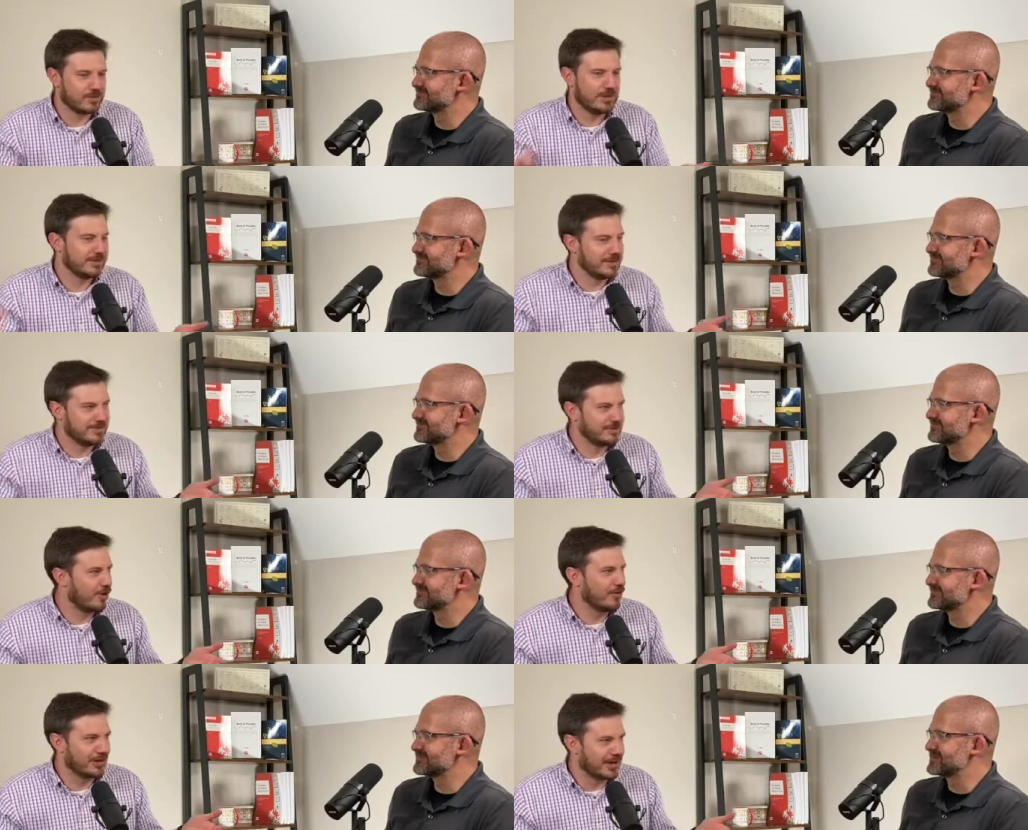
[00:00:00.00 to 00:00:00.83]
Speaker 1: it seems all
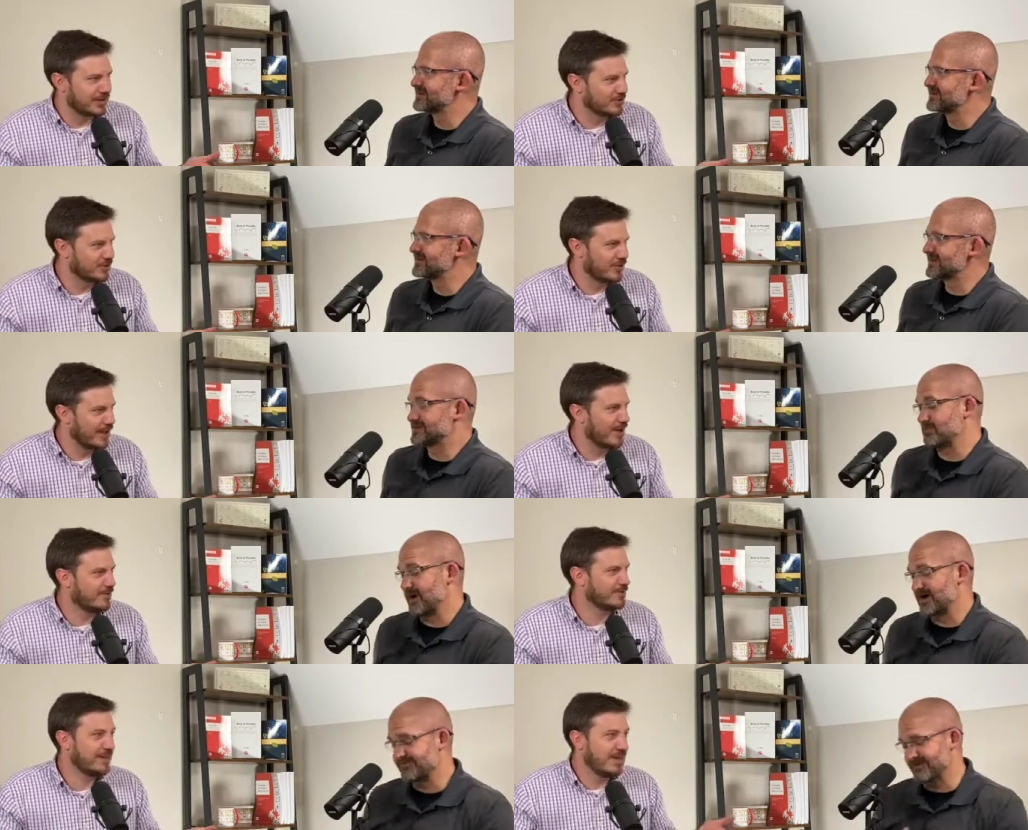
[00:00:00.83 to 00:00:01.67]
their answers are it's now. my
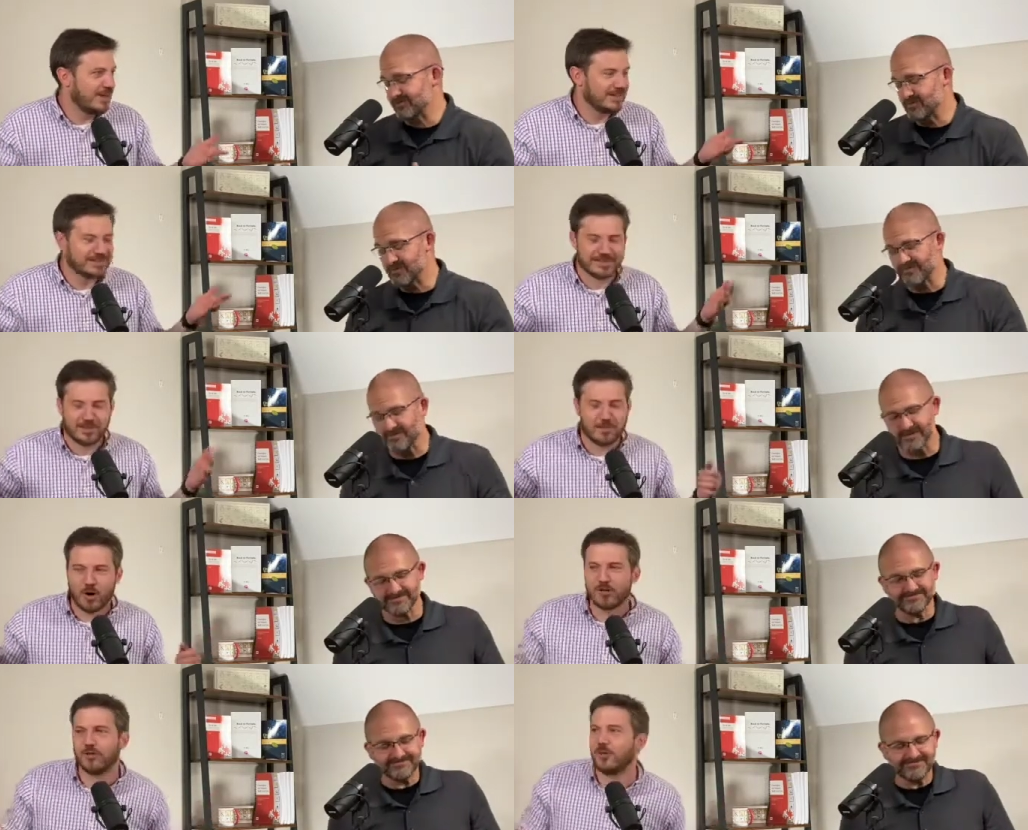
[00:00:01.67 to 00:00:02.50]
favorite movie. Some
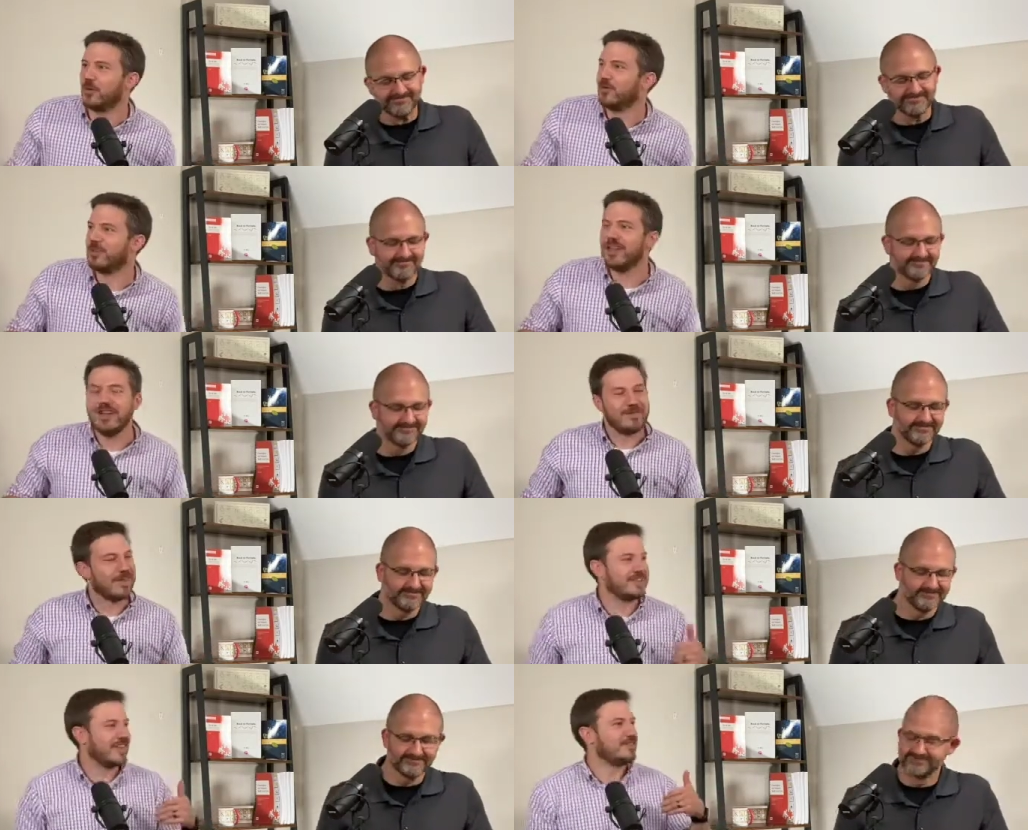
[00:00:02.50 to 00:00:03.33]
Marvel movie. They
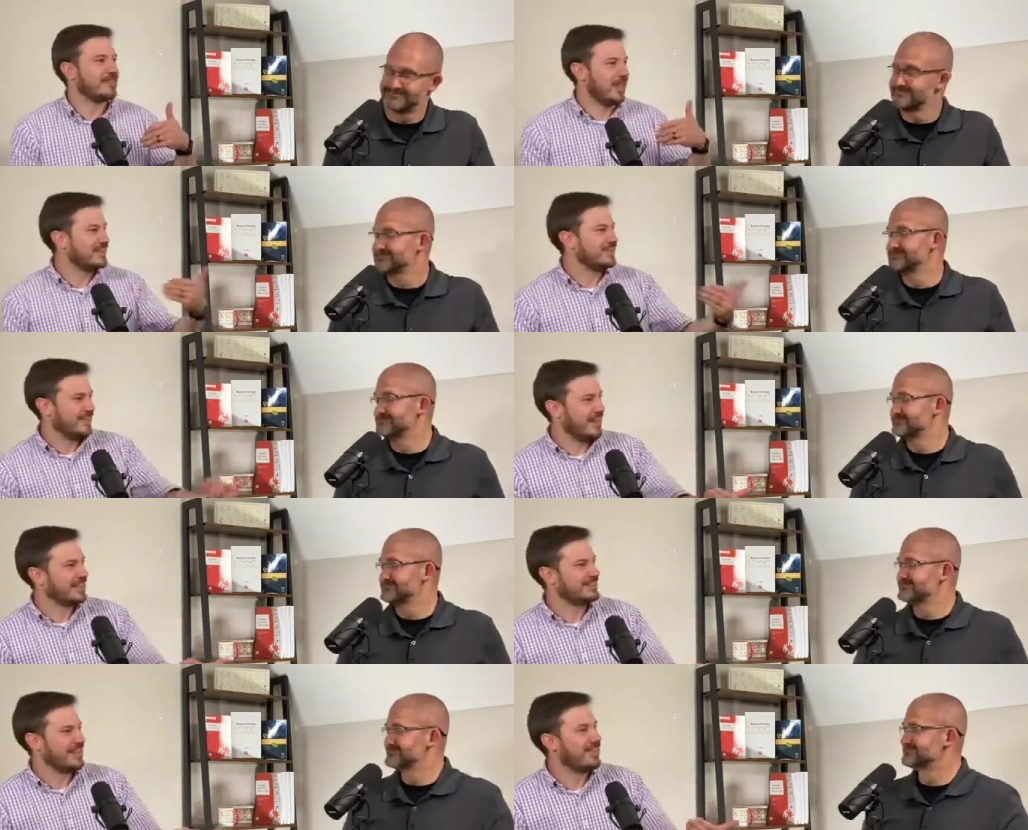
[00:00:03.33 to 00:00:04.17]
say, they, they
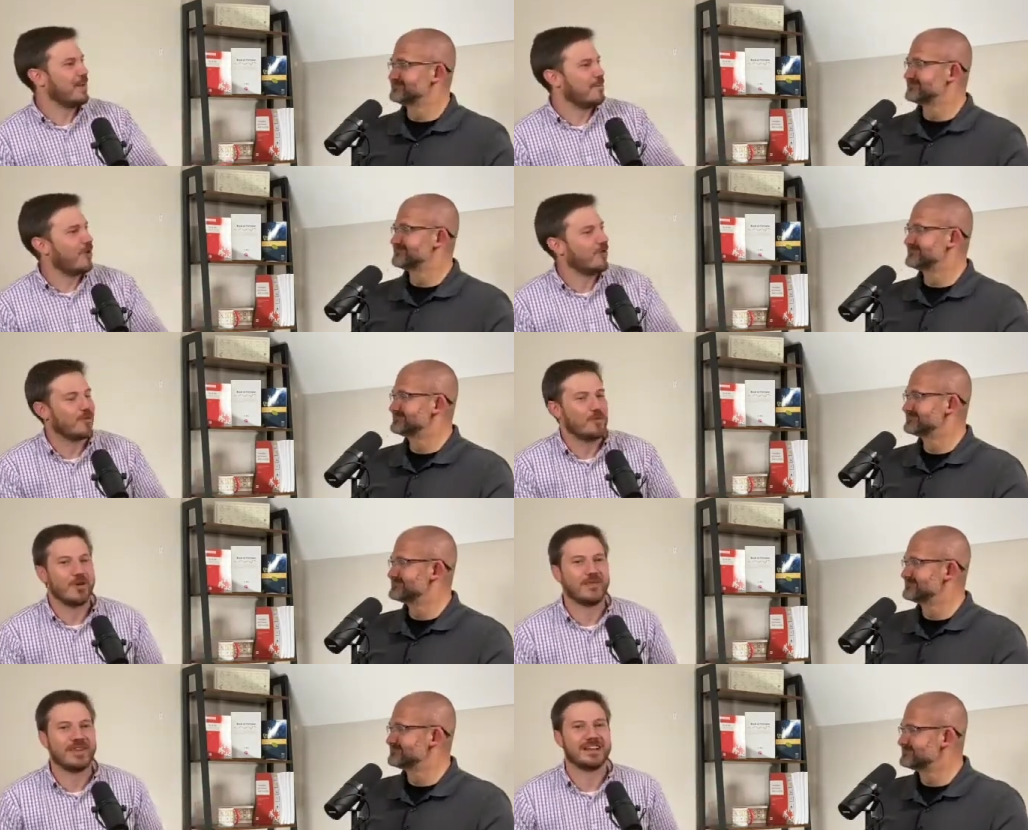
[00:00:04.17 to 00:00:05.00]
say that Marvel movie.
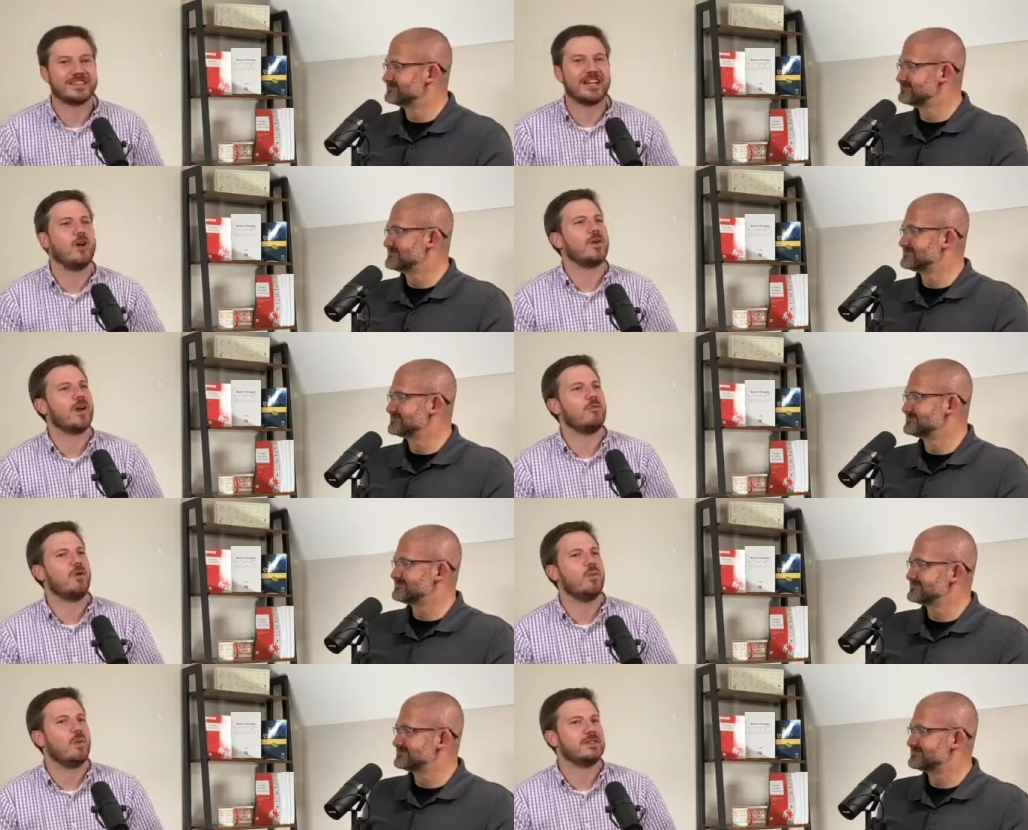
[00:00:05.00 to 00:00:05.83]
And I say, okay, well,
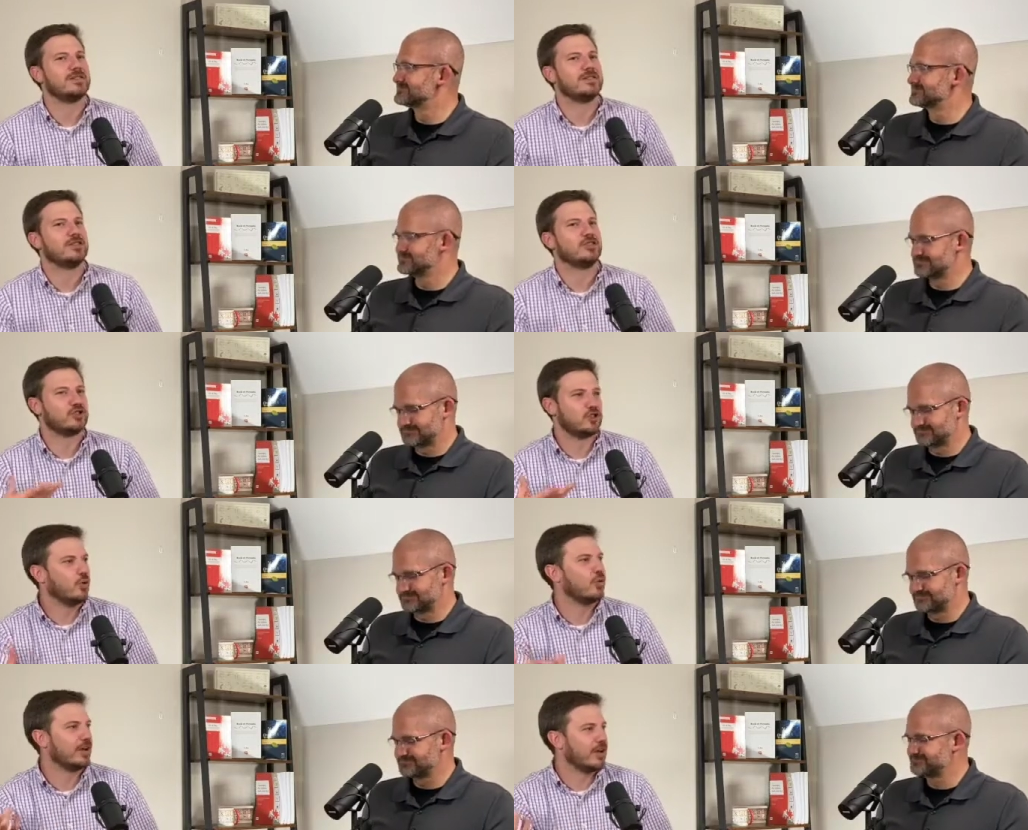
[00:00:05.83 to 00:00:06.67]
what's the
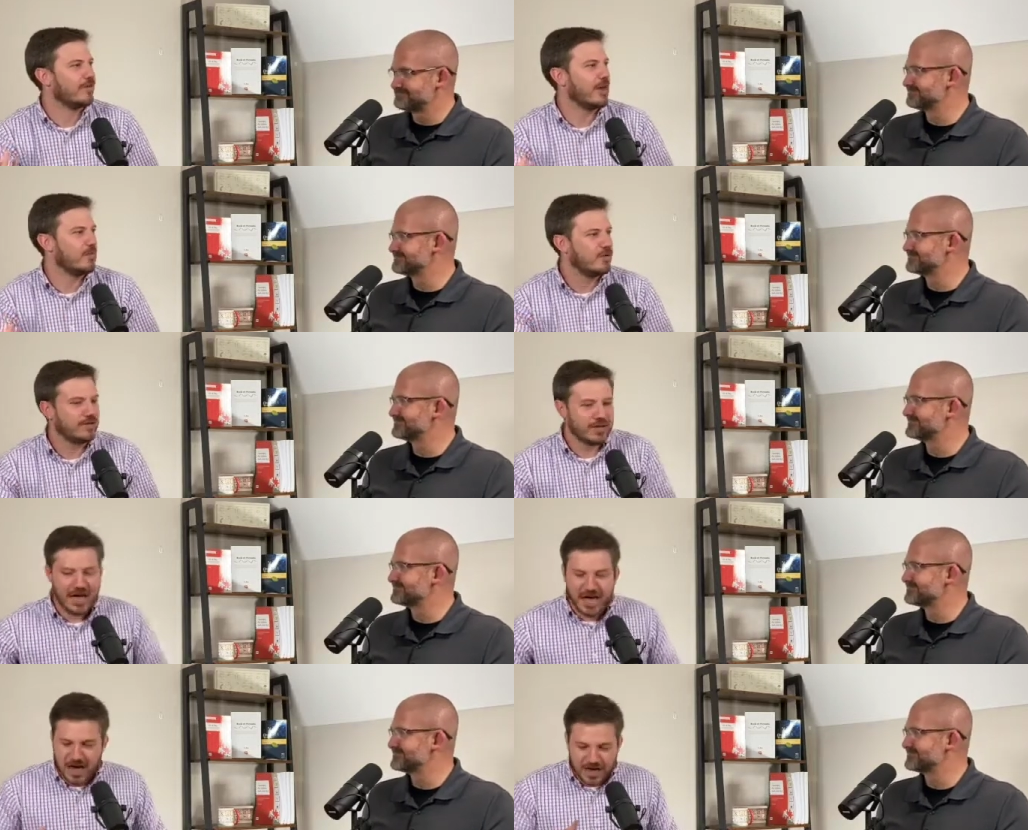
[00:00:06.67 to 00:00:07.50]
story of that movie?
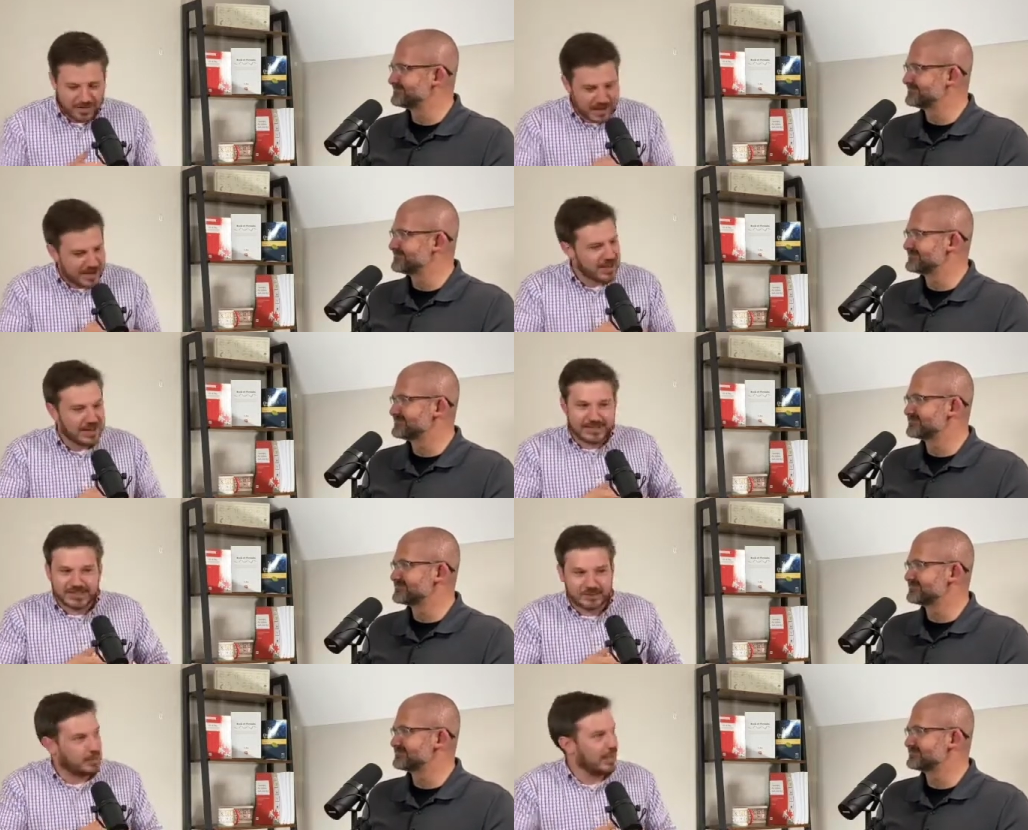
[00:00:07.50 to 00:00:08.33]
And they can
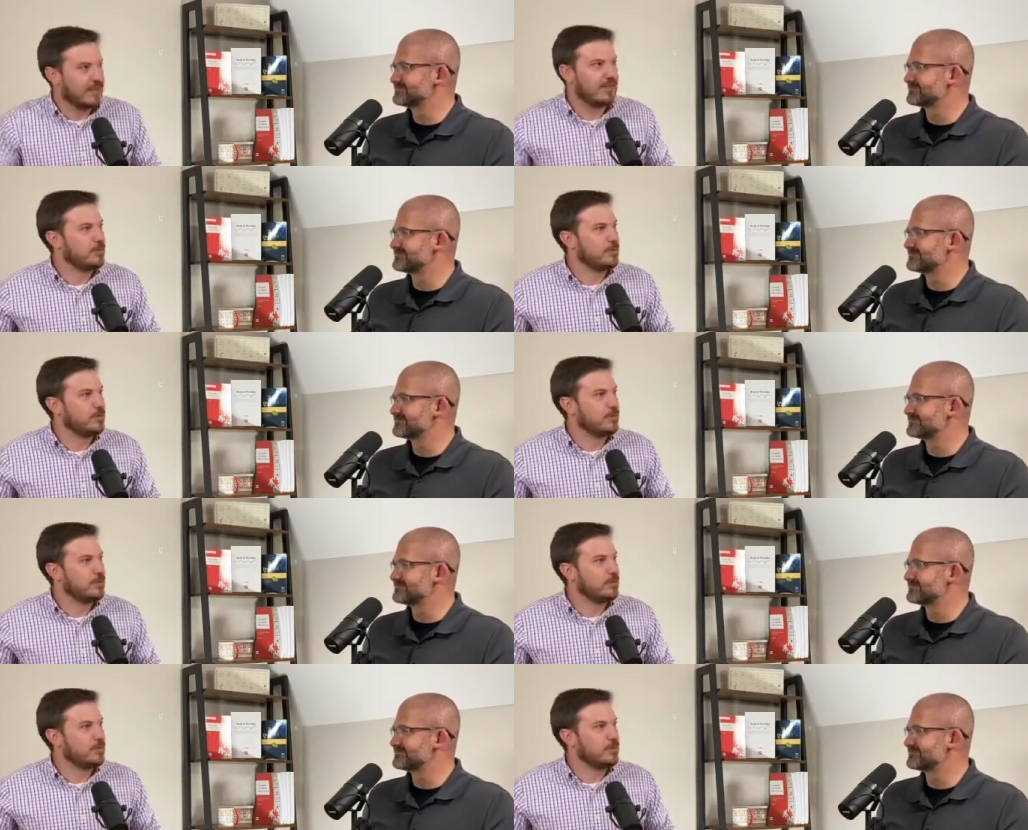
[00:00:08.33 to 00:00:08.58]
explain the